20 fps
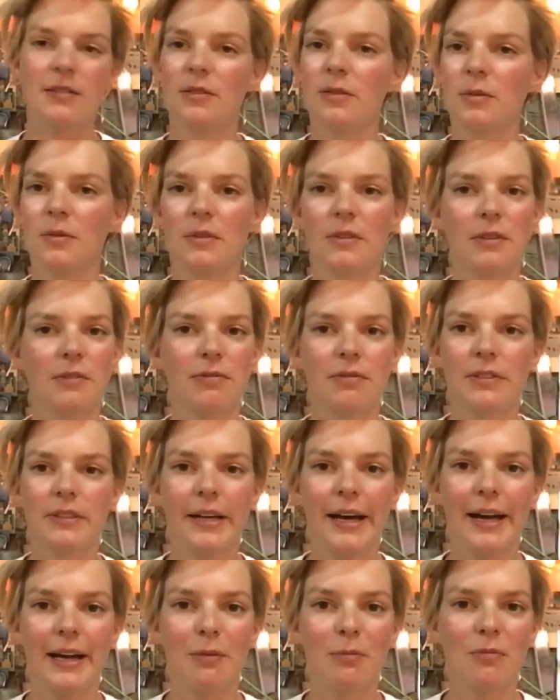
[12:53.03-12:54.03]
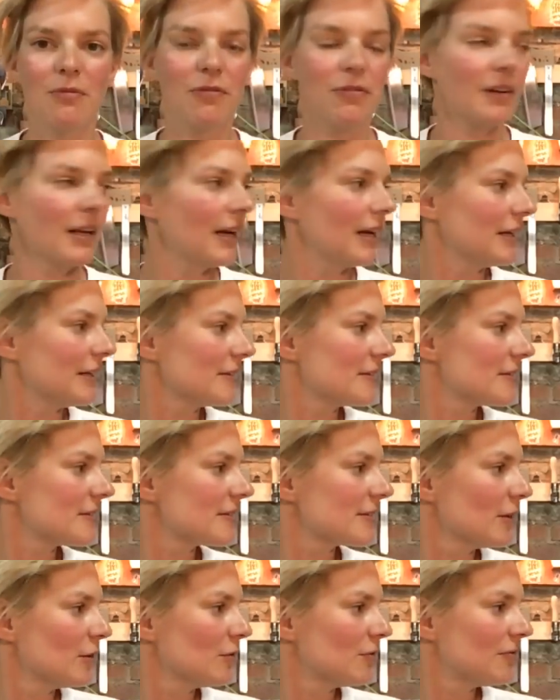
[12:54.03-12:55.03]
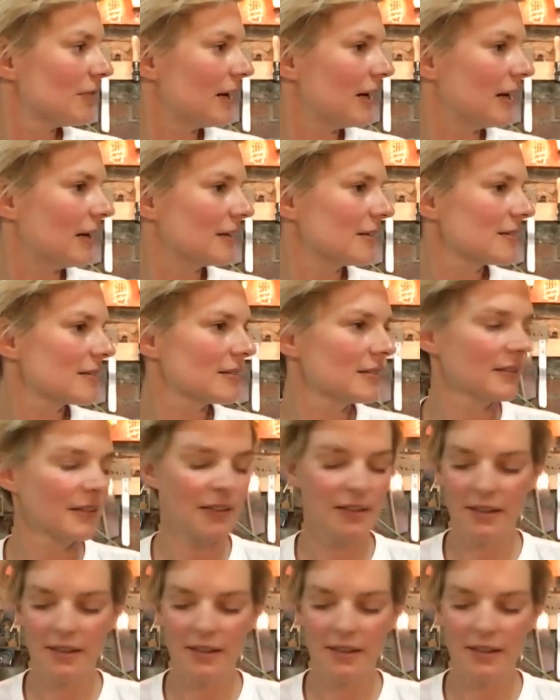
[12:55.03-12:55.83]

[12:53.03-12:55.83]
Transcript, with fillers: Dude, the time flies so fast.